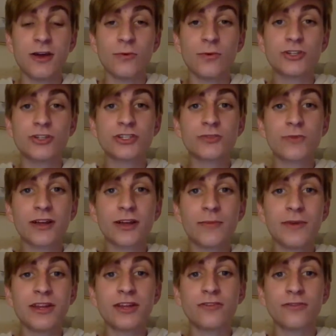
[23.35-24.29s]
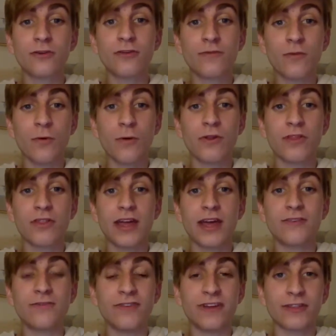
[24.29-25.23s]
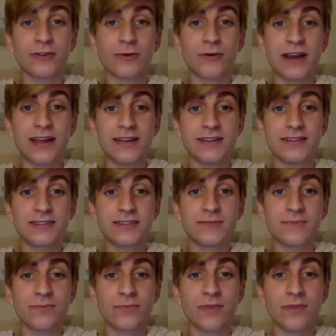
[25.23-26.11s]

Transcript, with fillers: which is recommended for fourth and fifth grades.